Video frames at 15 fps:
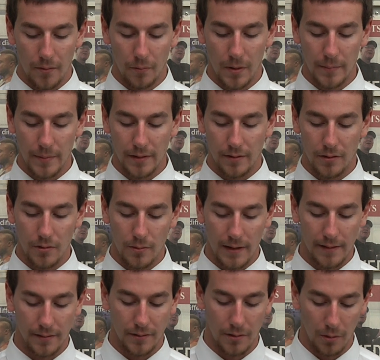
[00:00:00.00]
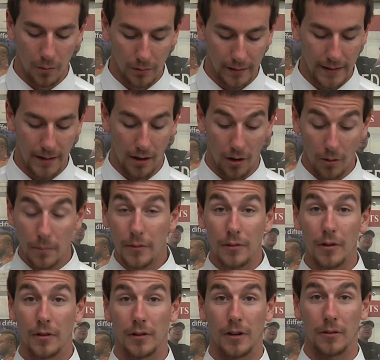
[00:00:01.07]
women's U.S. goalie Hope
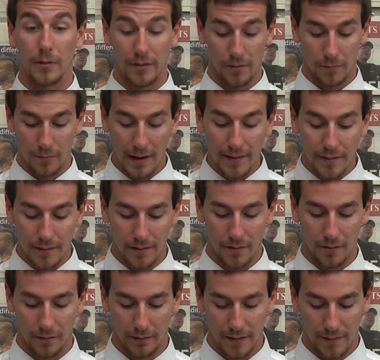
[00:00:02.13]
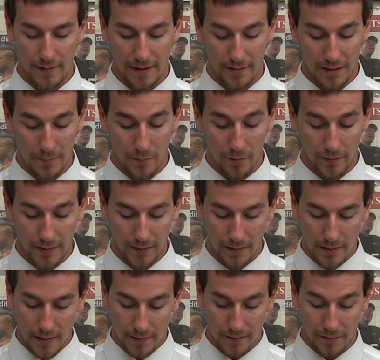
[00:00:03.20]
Solo was arrested early Saturday morning.
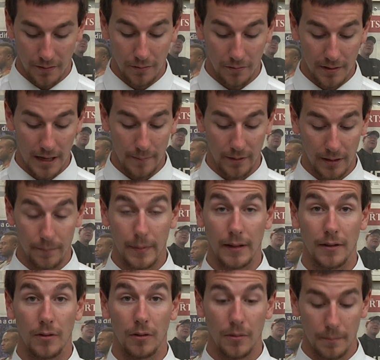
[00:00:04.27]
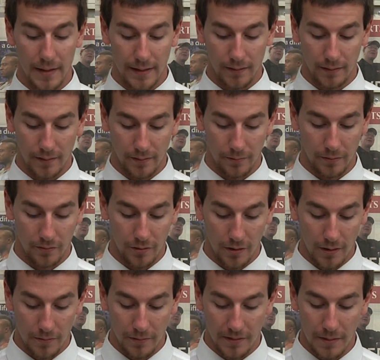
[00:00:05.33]
The two time Olympic gold medalist was
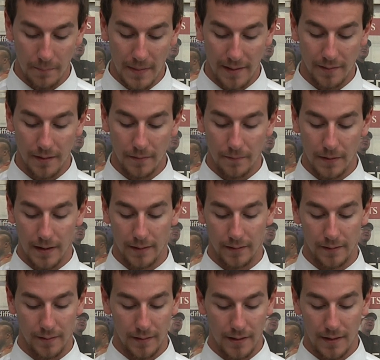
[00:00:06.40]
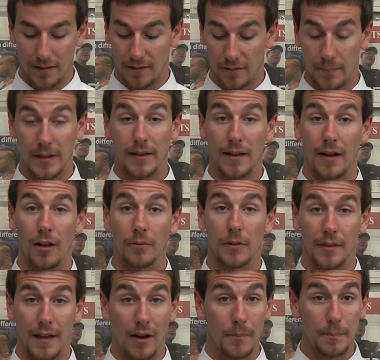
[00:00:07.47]
charged with domestic violence and is being held
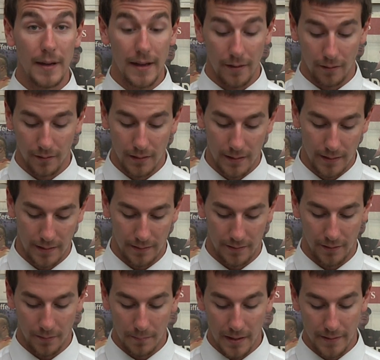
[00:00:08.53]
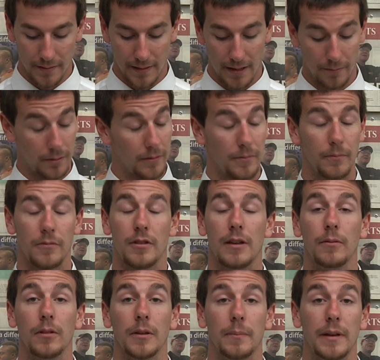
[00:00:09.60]
without bail until Monday, where she
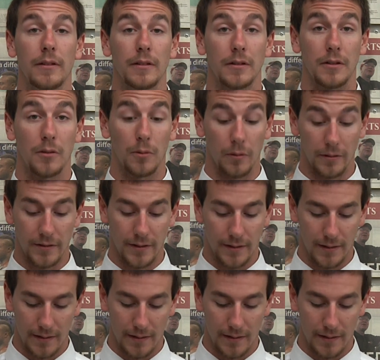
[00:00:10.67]
will appear in court.